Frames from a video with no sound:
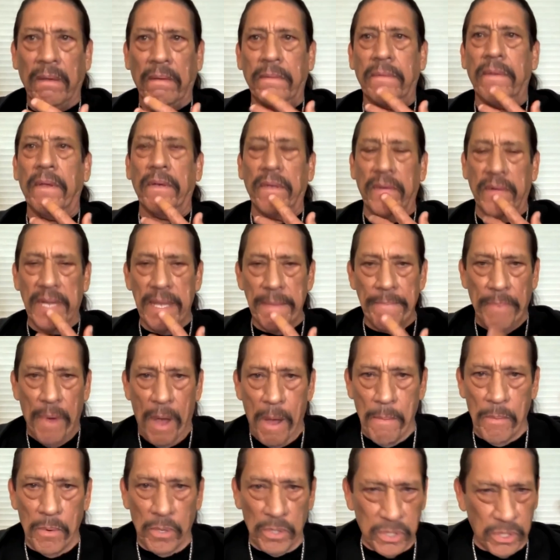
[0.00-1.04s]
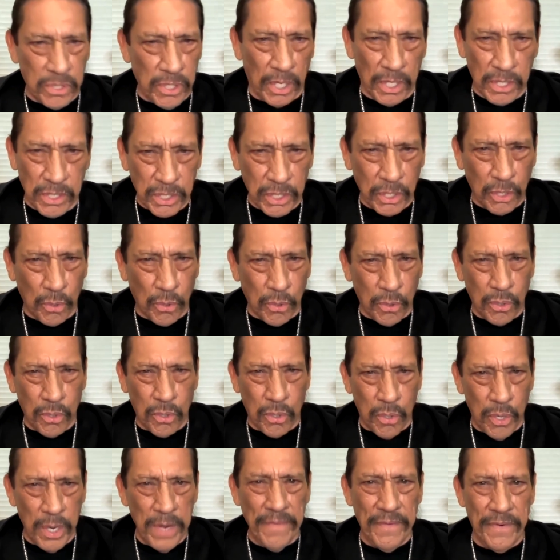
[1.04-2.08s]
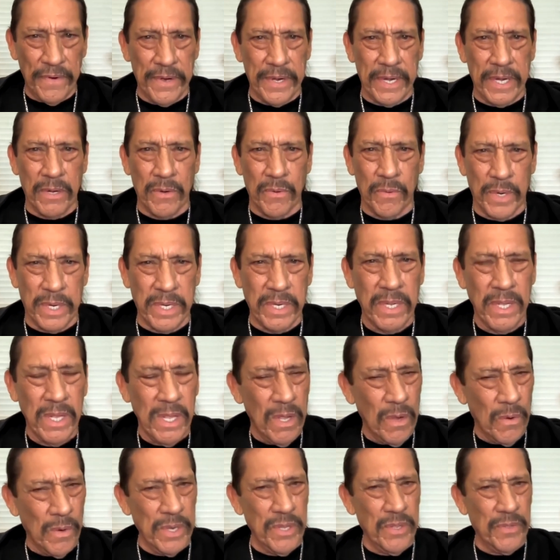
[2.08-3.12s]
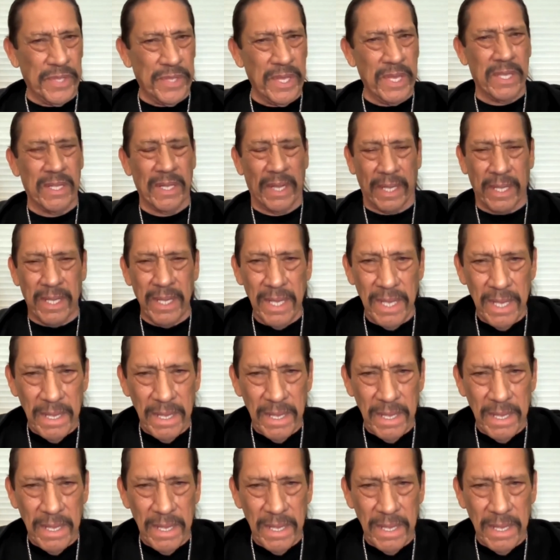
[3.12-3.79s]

your lip almost starts quivering when, when you think like,